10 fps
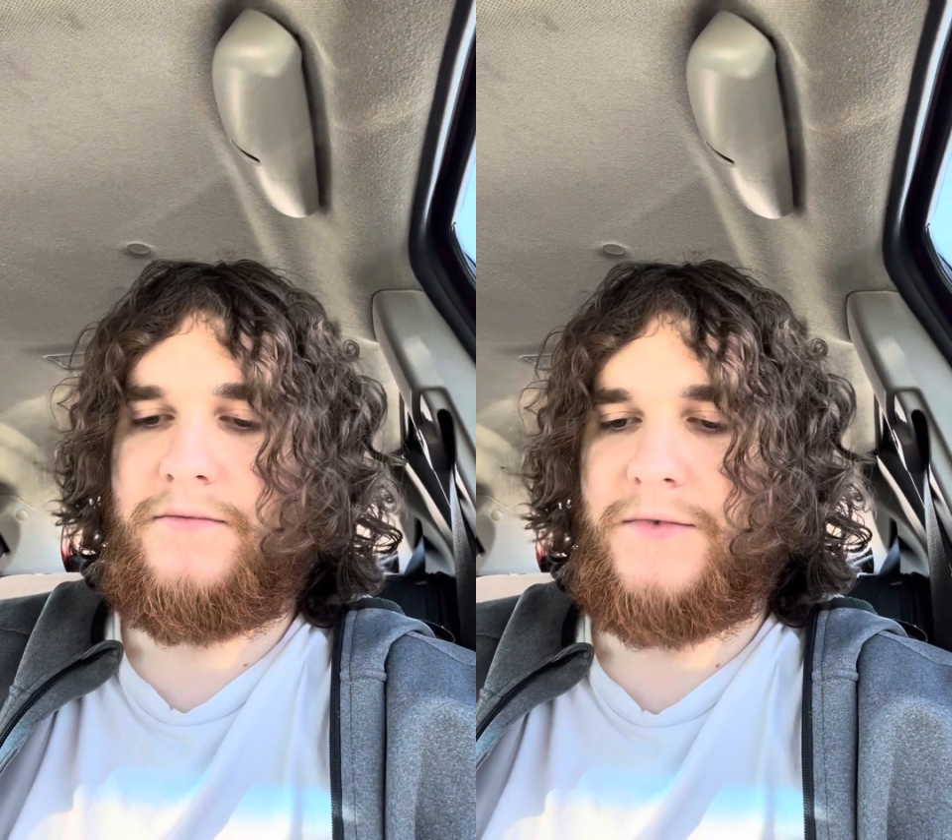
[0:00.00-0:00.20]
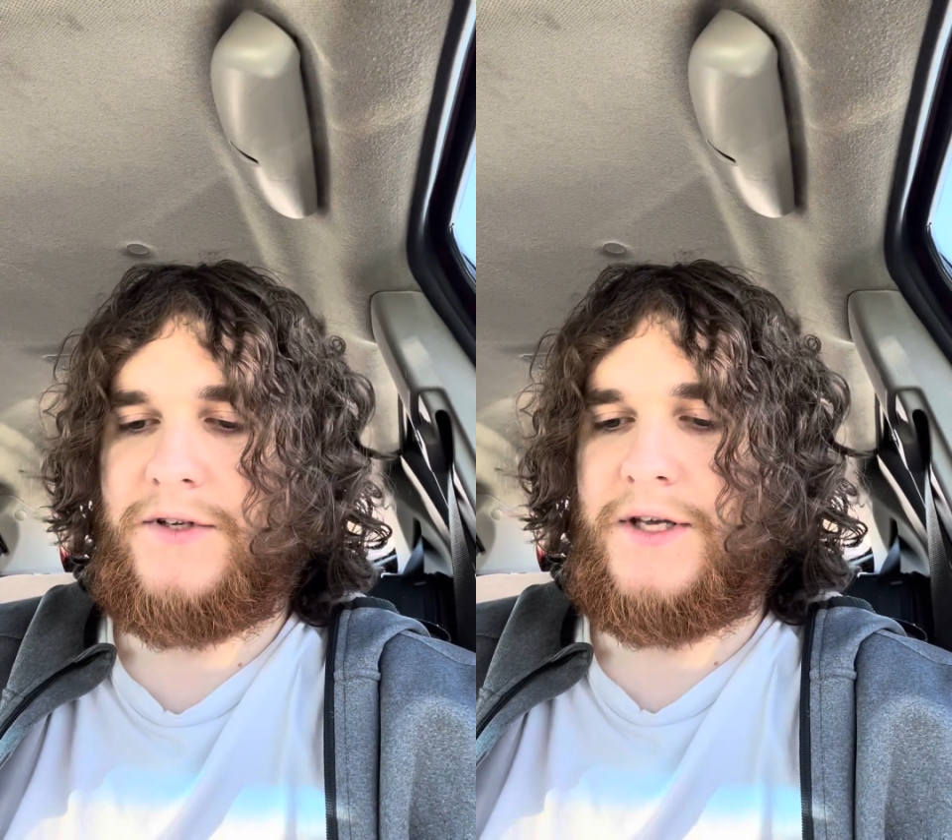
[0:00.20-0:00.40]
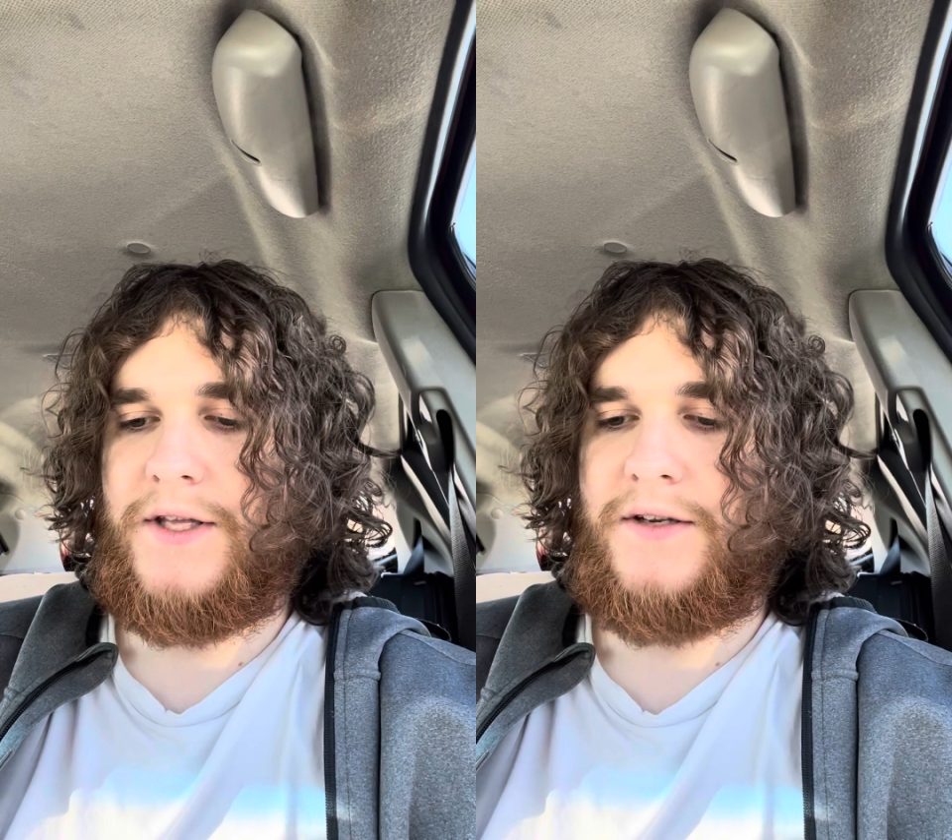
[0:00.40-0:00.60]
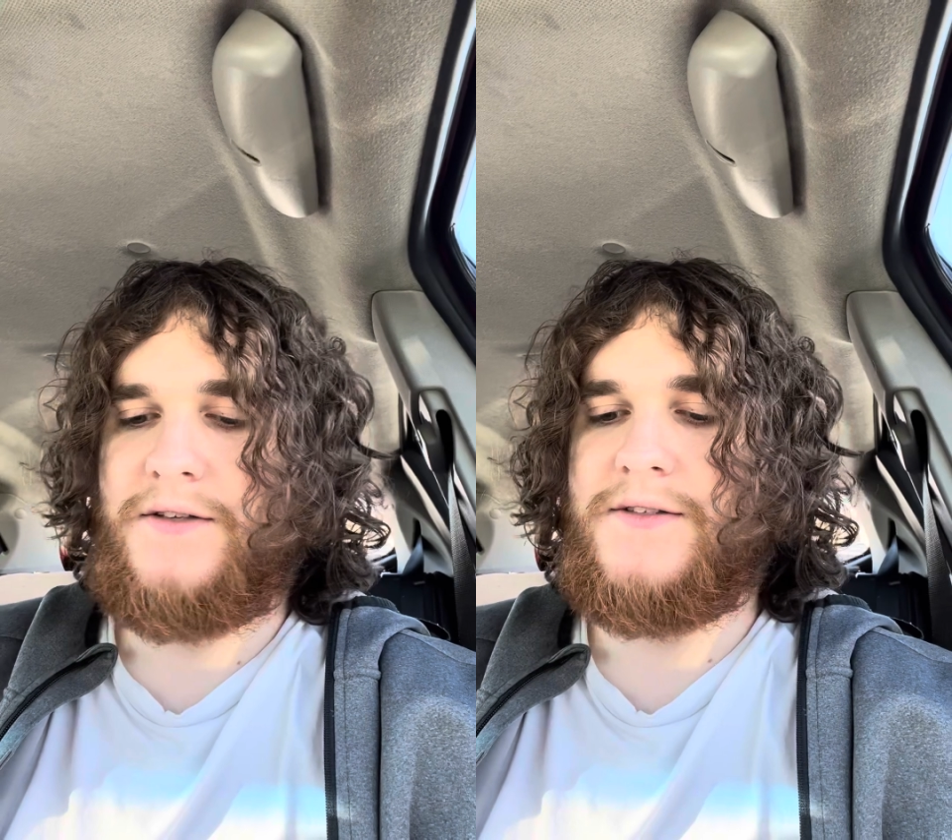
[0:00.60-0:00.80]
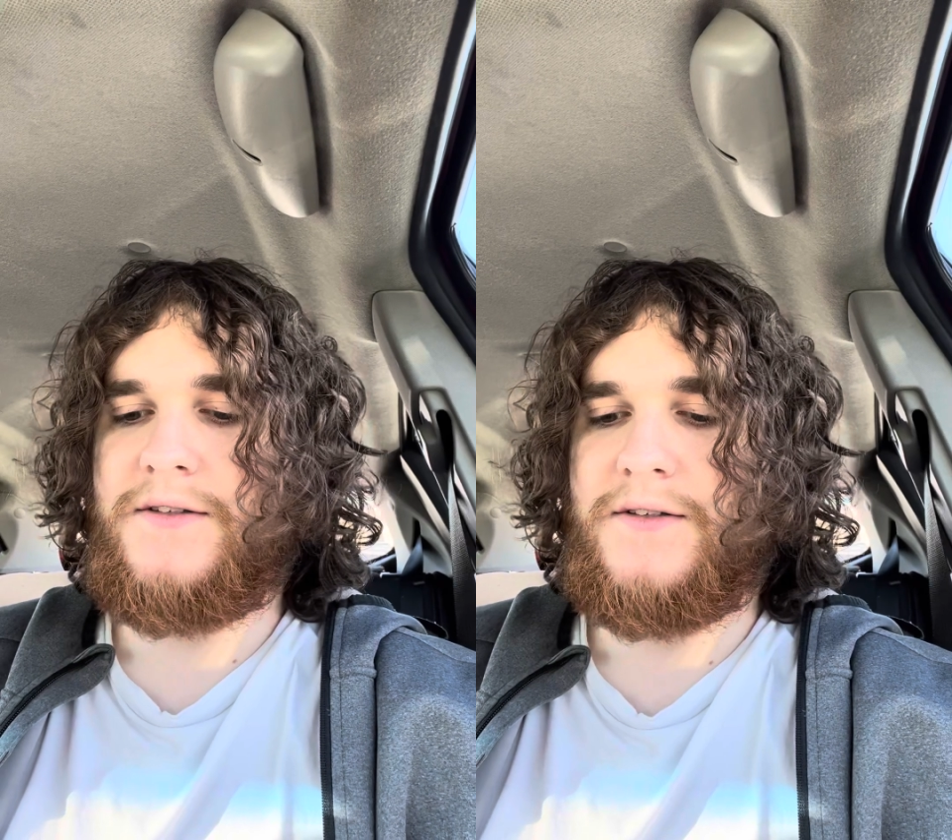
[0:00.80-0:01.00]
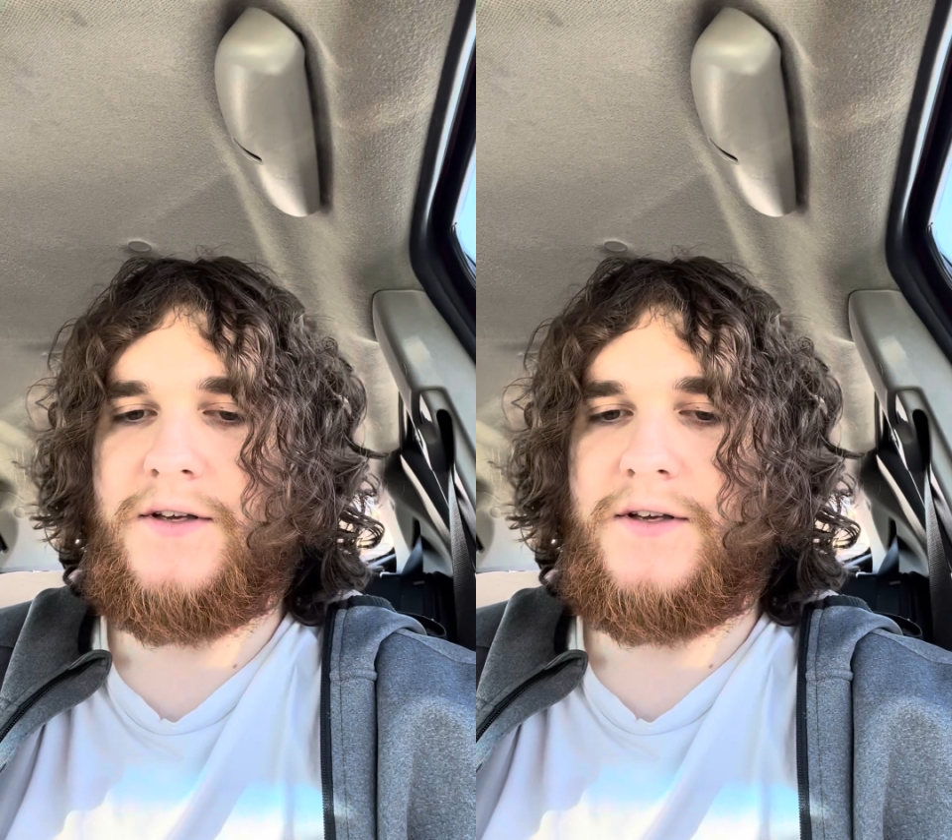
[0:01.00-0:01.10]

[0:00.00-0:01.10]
modalities